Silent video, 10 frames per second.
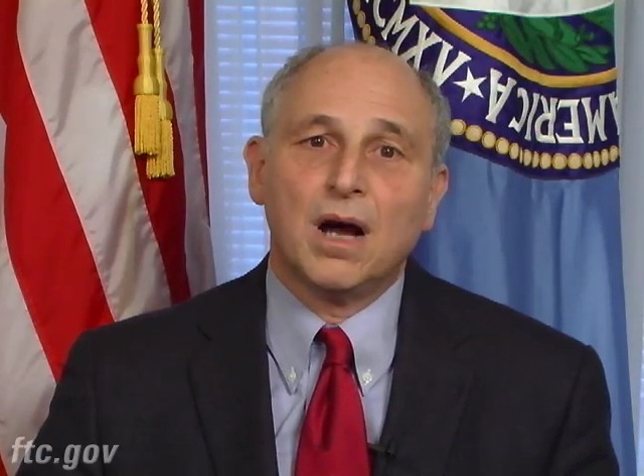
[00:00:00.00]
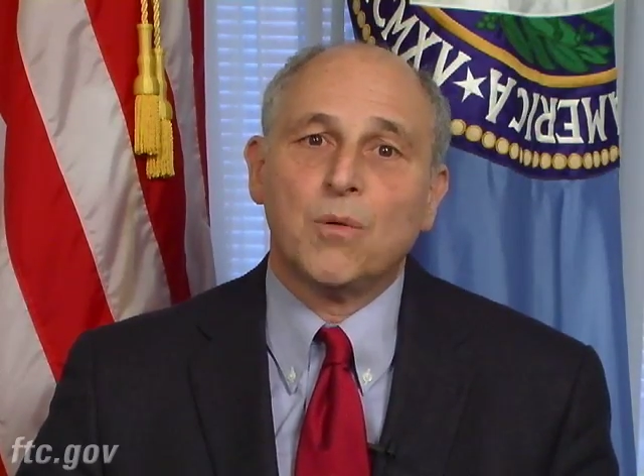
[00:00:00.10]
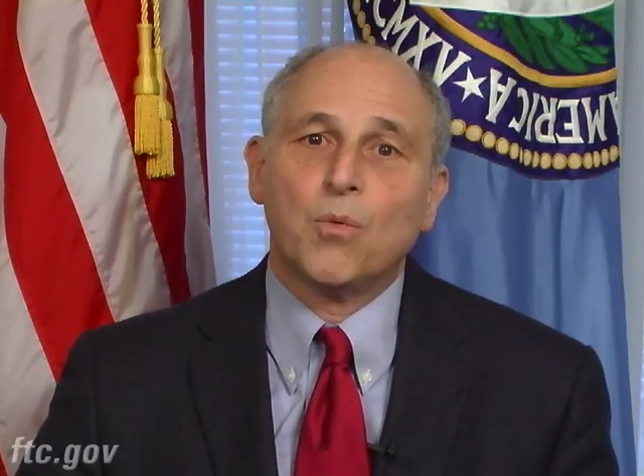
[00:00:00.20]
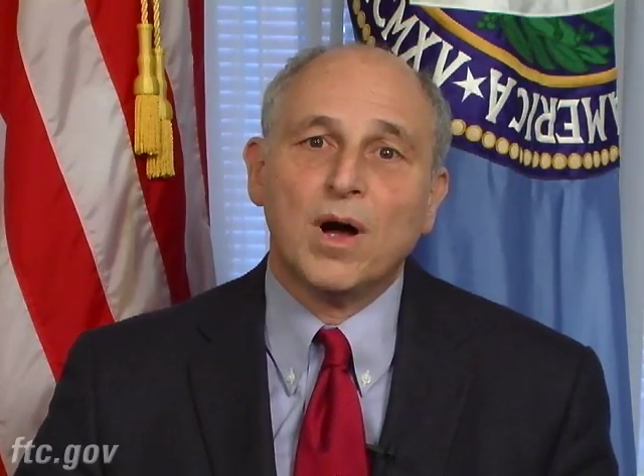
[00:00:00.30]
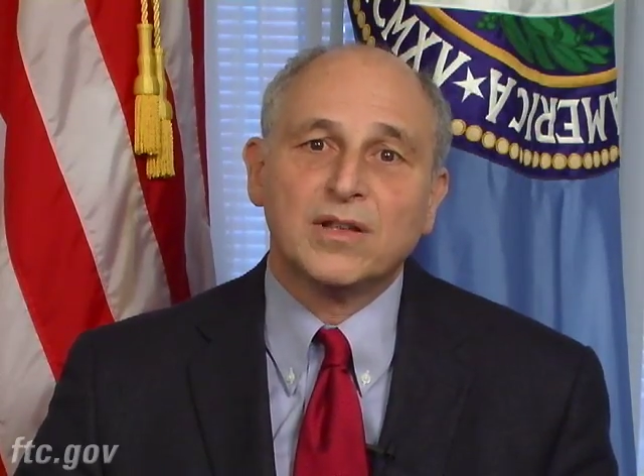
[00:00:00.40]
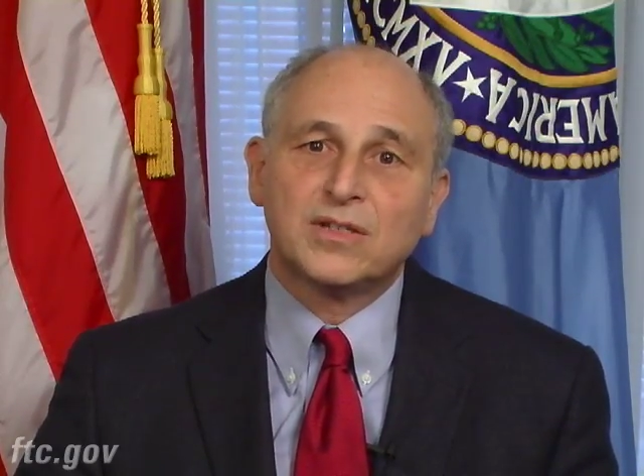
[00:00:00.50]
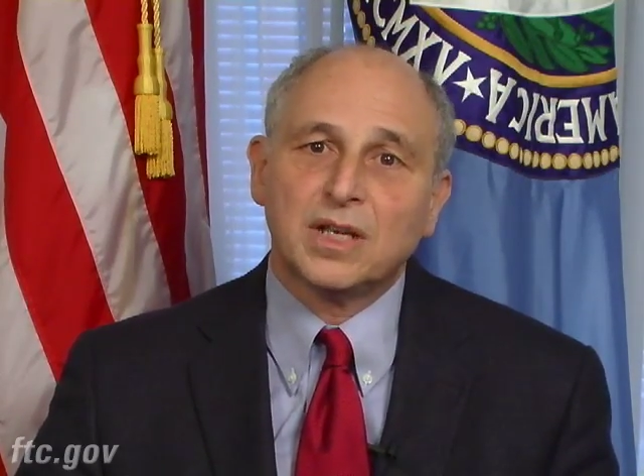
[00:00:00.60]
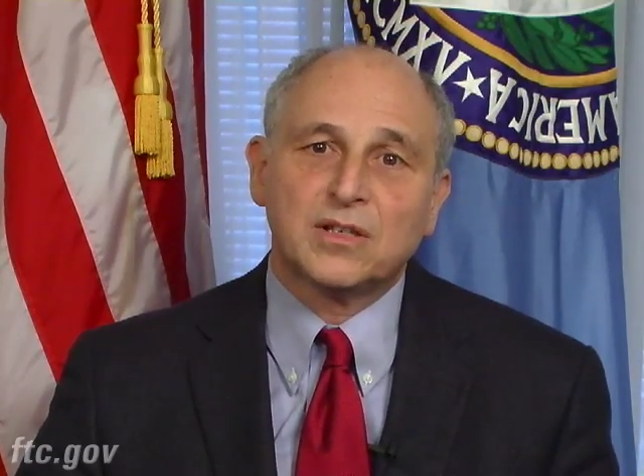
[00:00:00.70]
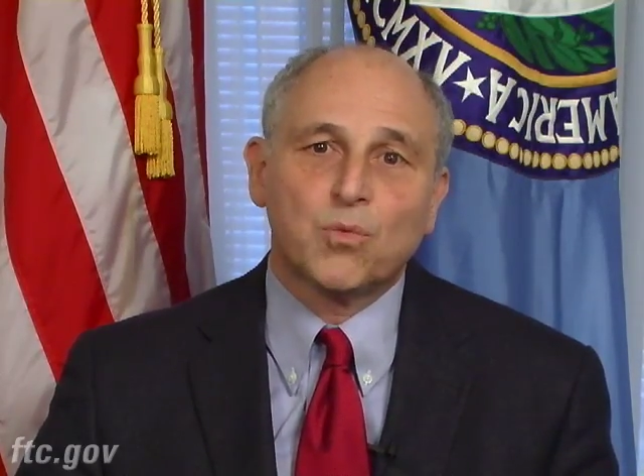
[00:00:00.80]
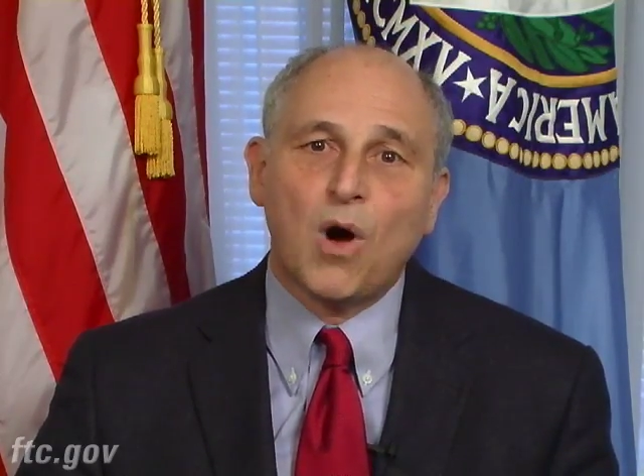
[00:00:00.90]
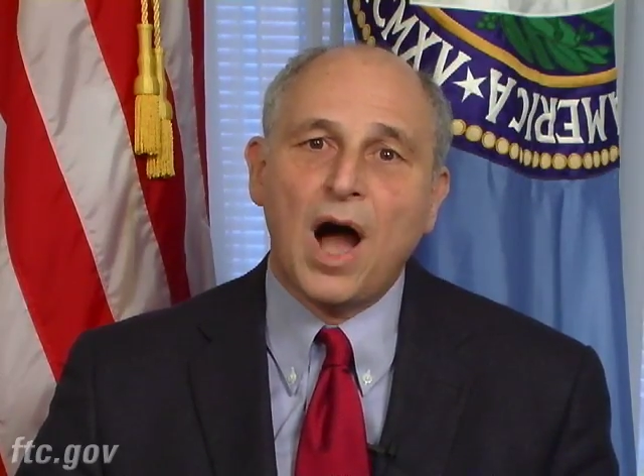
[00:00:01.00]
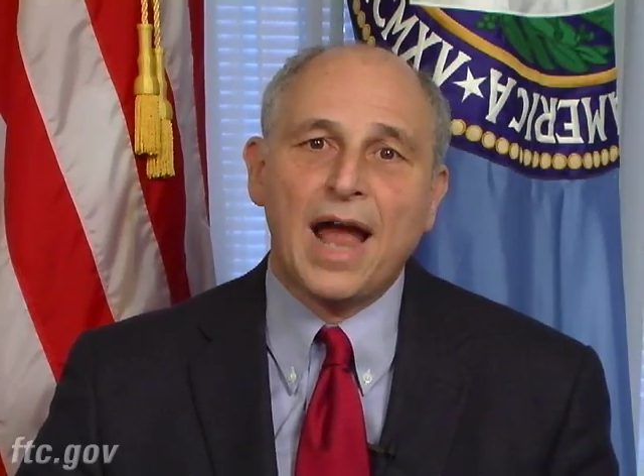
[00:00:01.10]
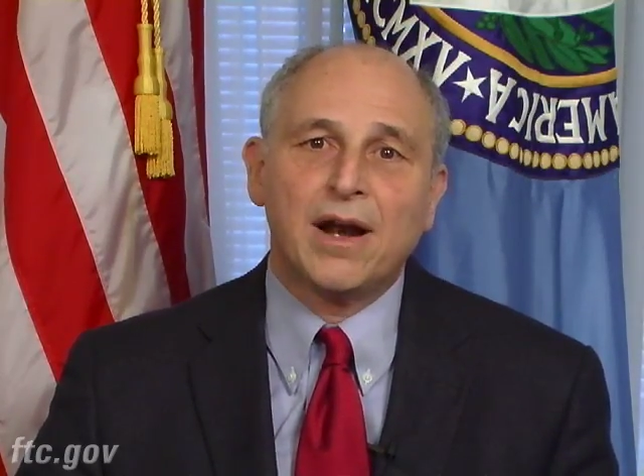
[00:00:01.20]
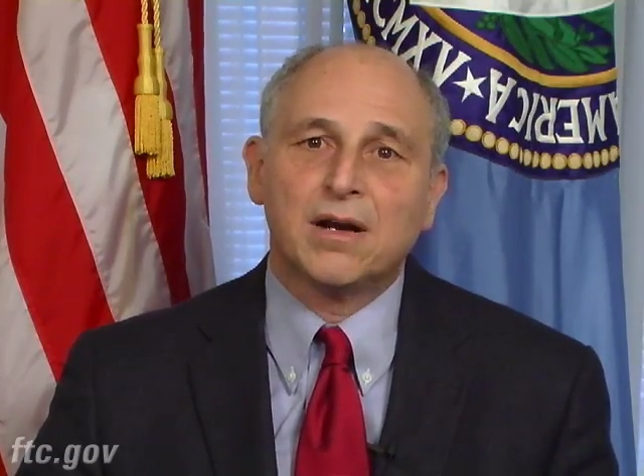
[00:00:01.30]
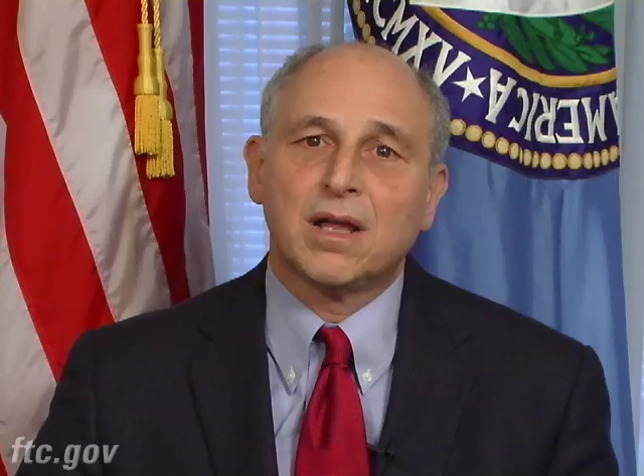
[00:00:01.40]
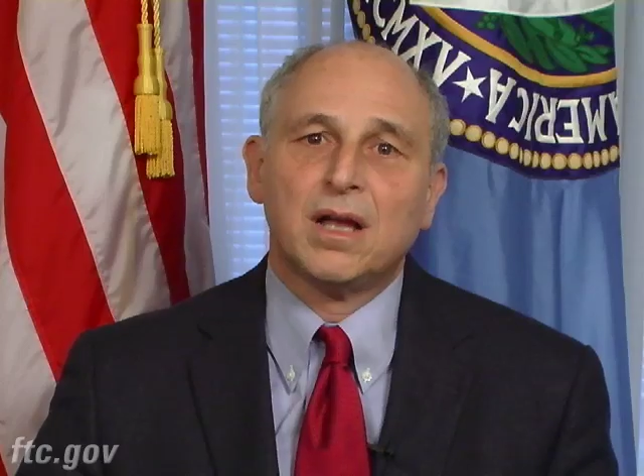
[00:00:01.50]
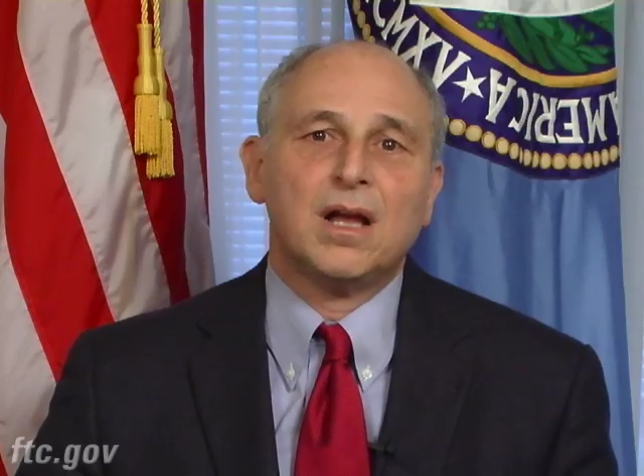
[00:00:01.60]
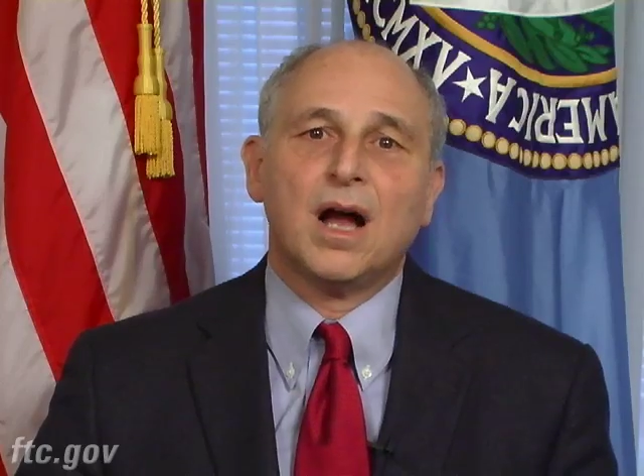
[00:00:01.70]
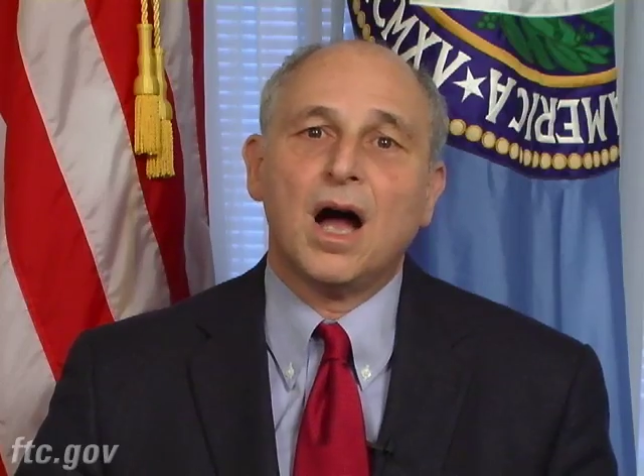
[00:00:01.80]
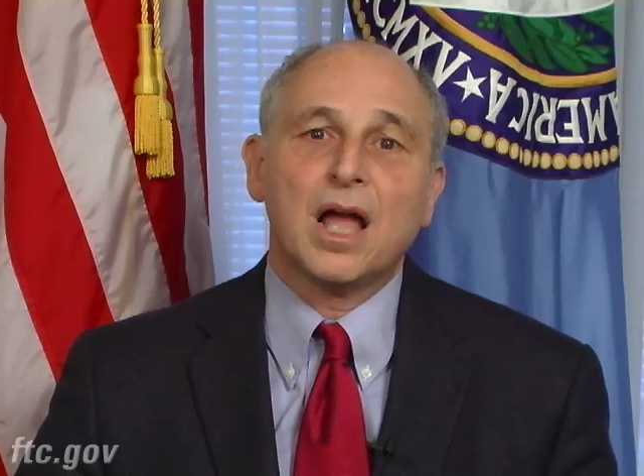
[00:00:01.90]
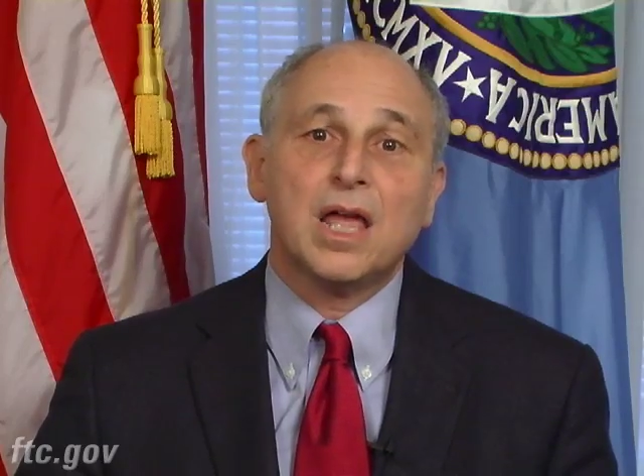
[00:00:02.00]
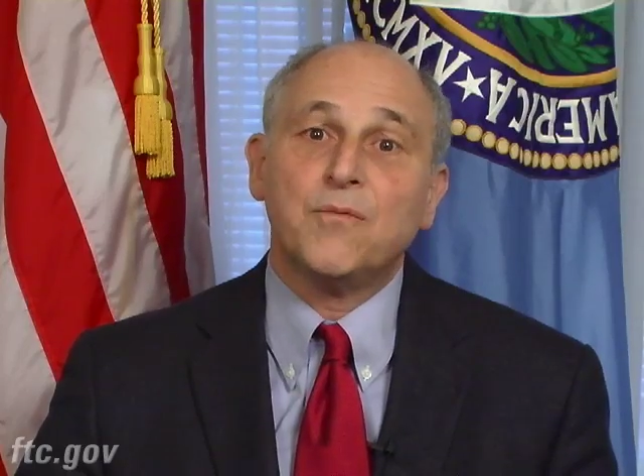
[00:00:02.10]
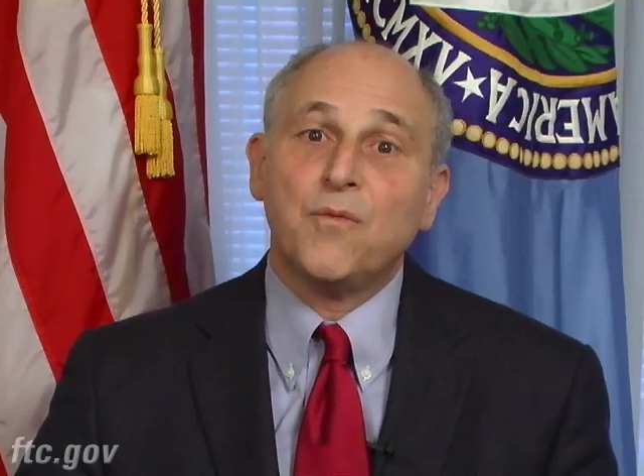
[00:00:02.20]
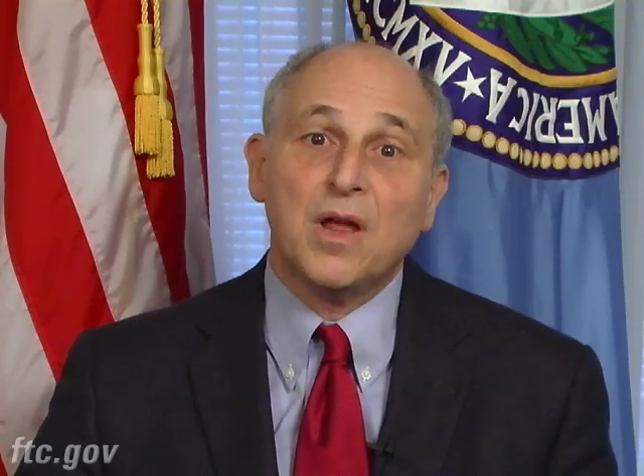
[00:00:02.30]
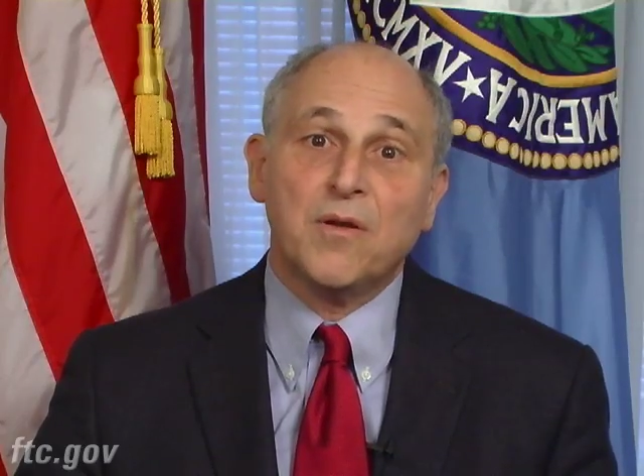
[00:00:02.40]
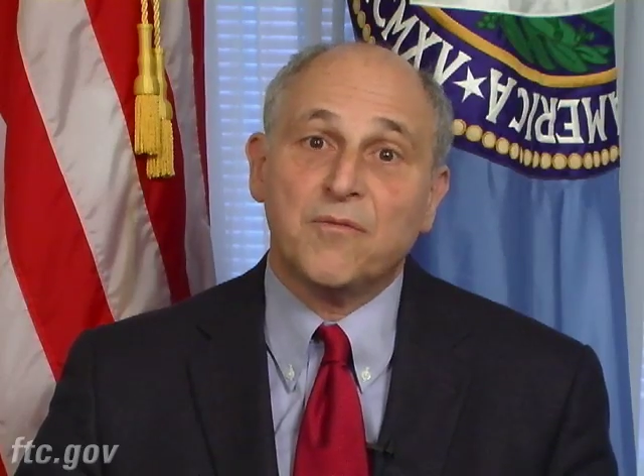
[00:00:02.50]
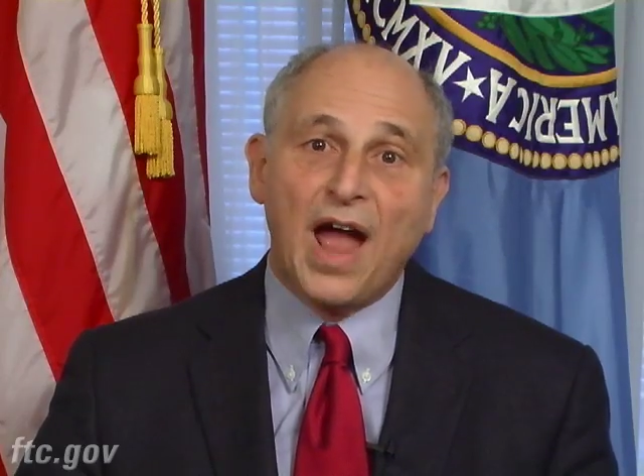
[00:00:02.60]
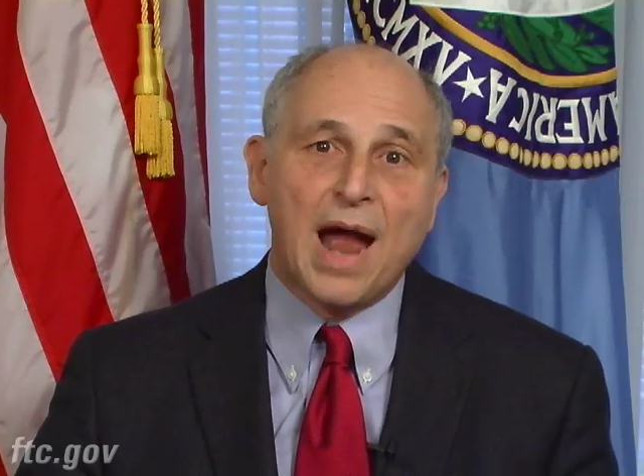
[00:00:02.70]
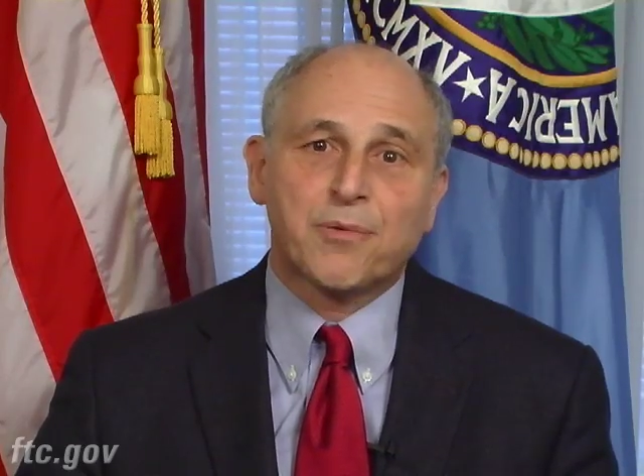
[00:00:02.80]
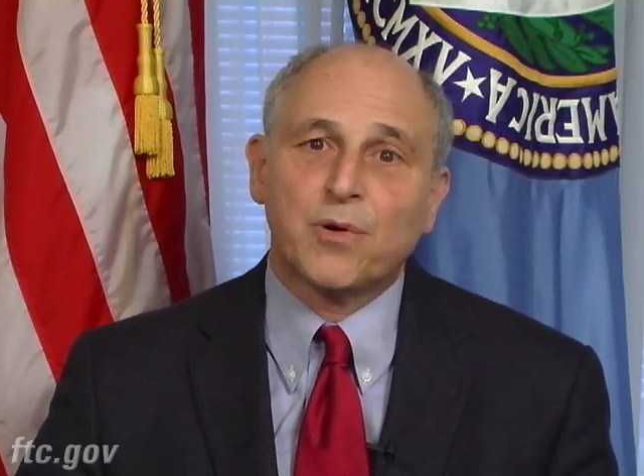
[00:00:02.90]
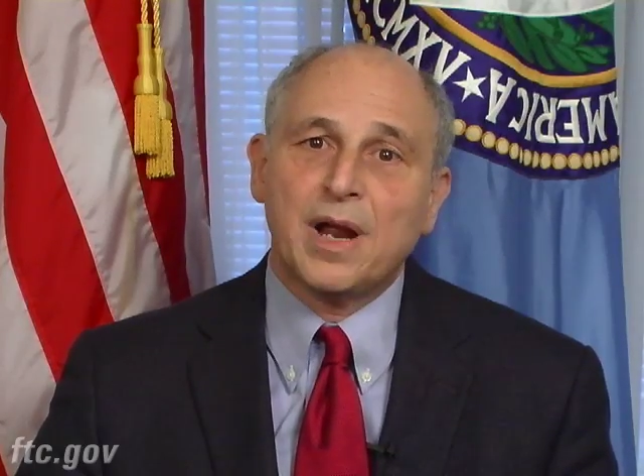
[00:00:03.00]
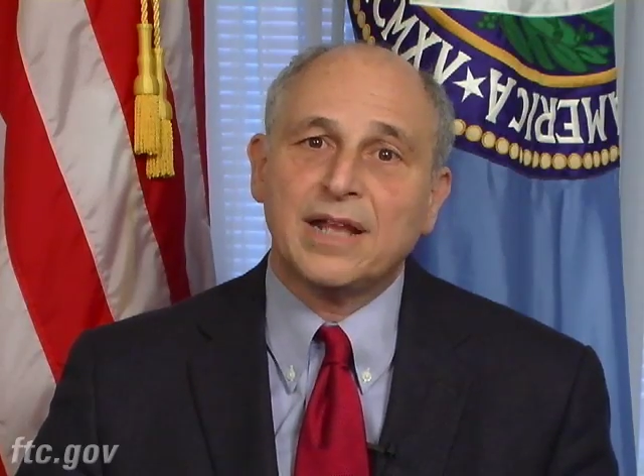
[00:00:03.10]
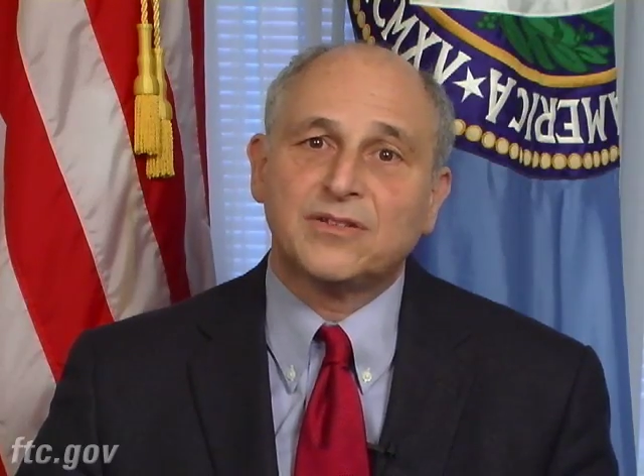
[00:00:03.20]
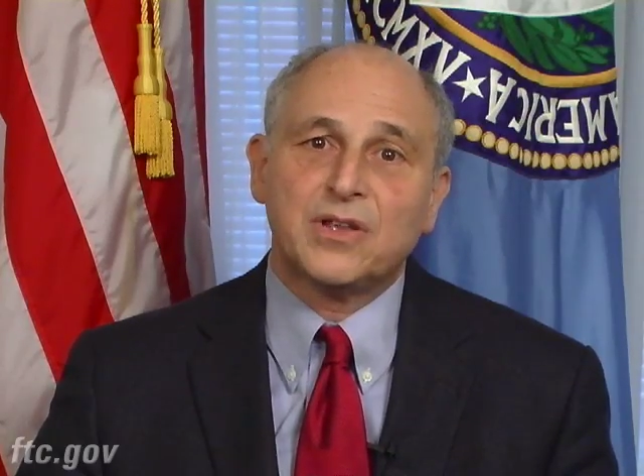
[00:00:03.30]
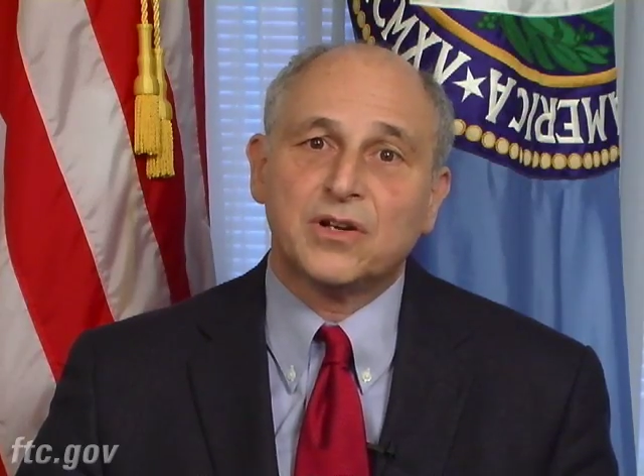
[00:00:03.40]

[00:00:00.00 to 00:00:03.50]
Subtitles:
Once it's wired, it evaporates.